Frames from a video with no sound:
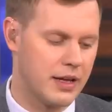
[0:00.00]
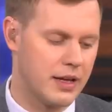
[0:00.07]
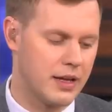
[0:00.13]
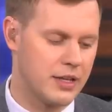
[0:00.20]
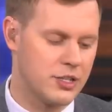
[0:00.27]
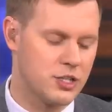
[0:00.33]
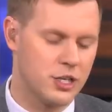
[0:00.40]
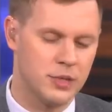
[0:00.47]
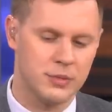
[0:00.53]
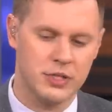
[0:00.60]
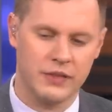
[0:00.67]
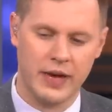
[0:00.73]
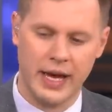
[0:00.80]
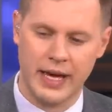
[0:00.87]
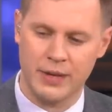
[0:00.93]
in terms
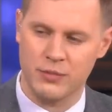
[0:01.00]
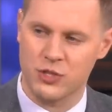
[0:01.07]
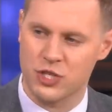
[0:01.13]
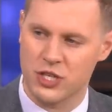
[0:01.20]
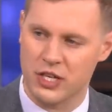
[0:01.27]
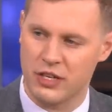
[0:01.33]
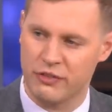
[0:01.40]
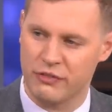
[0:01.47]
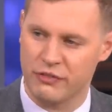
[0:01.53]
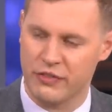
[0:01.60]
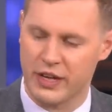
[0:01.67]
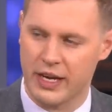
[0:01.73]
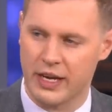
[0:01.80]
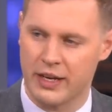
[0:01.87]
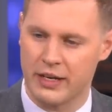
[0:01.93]
of Adam Schiff
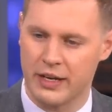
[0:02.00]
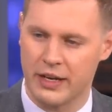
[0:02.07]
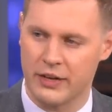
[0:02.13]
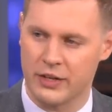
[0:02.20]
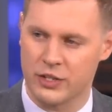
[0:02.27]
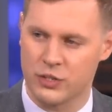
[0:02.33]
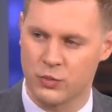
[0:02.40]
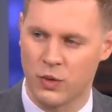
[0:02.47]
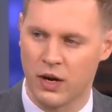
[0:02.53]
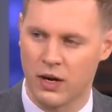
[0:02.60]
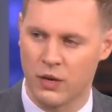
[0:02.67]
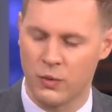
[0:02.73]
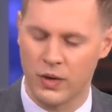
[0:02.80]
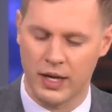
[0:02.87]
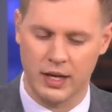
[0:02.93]
and Eric
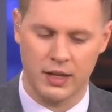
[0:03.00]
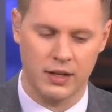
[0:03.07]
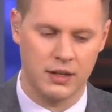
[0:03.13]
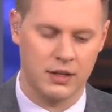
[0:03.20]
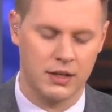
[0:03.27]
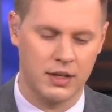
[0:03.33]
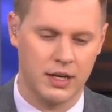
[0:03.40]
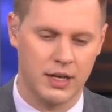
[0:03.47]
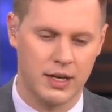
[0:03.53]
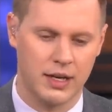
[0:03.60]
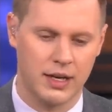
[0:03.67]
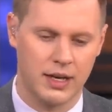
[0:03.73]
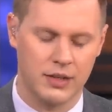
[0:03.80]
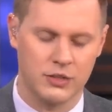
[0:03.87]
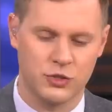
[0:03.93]
Swalwell,
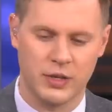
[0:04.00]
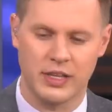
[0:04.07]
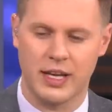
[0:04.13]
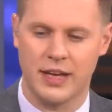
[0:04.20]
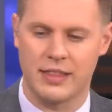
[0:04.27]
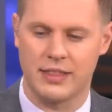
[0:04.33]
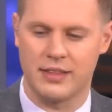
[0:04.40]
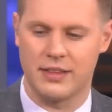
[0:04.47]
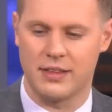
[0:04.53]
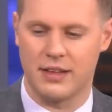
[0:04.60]
uh, so I, I,